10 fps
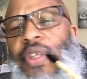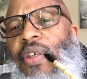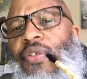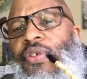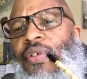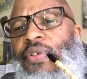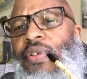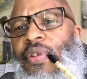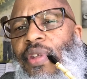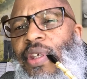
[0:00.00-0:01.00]
hey
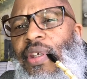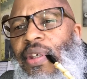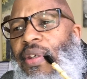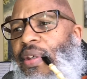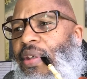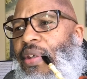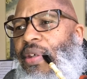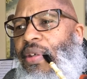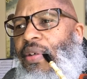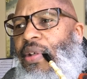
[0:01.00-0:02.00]
Johnson,
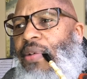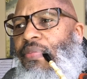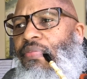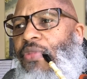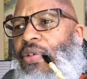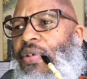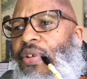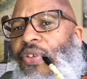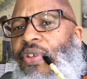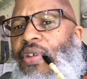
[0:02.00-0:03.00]
I'm
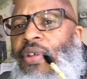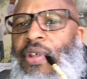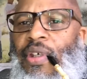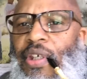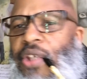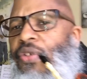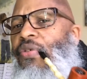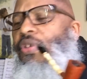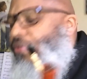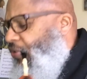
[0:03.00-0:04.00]
curious, can you
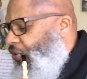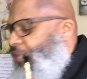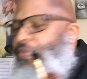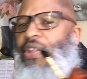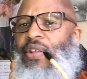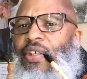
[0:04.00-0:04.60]
use something